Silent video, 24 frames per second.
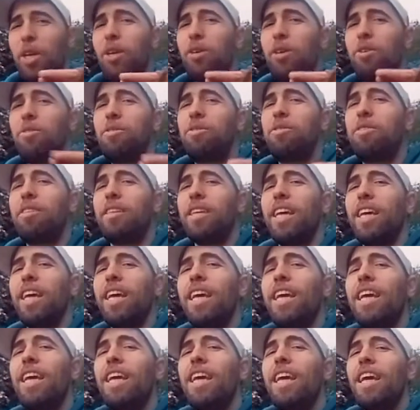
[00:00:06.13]
you
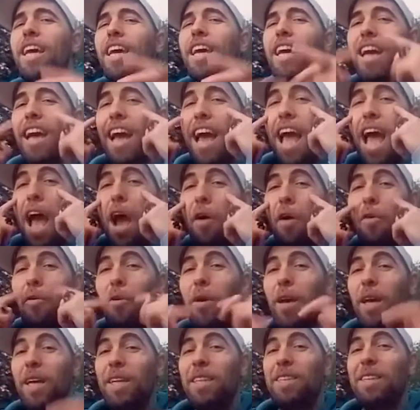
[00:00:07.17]
see,
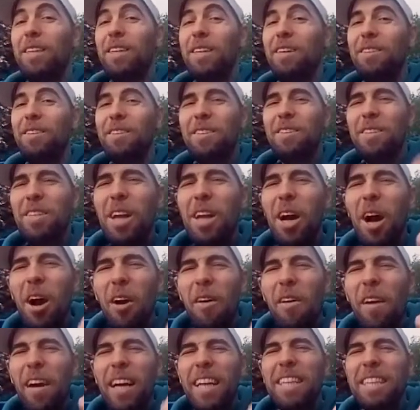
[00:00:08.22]
we do
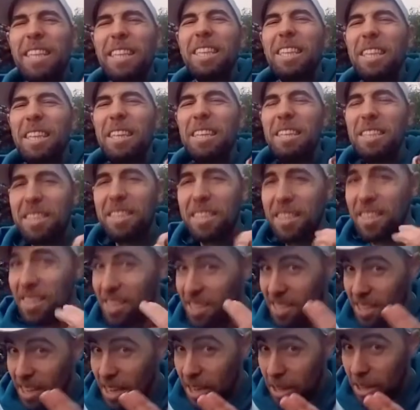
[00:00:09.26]
no
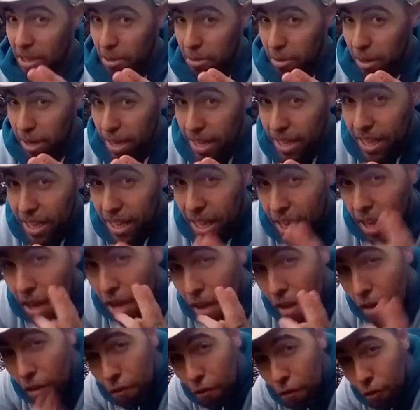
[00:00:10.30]
excuses. Are you ready?
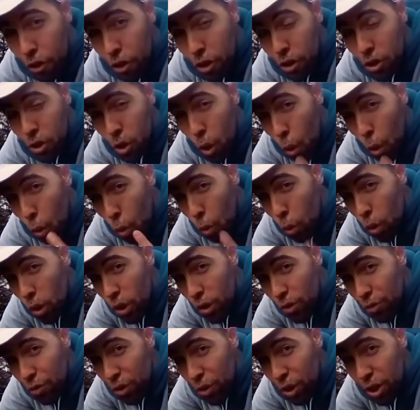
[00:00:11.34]
First,
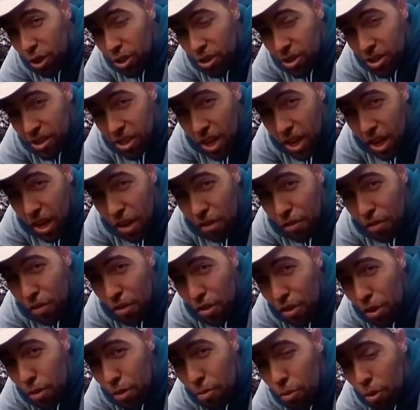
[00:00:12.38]
watch for yourself.
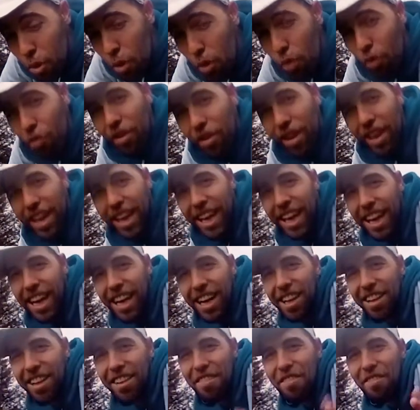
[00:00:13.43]
The move,
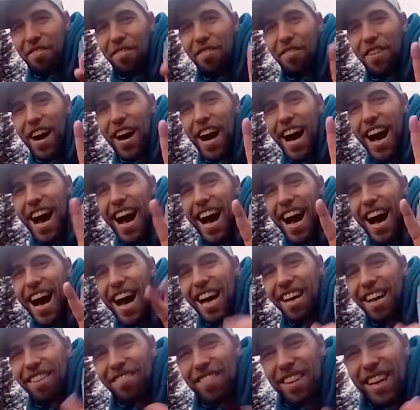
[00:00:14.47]
heel,
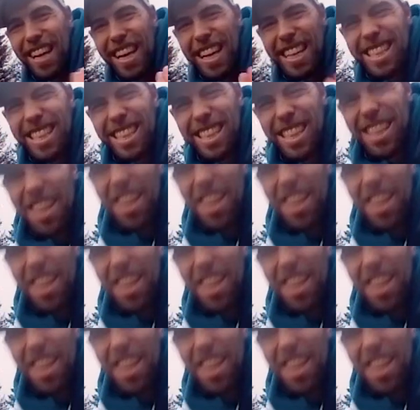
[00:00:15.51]
fine. Let's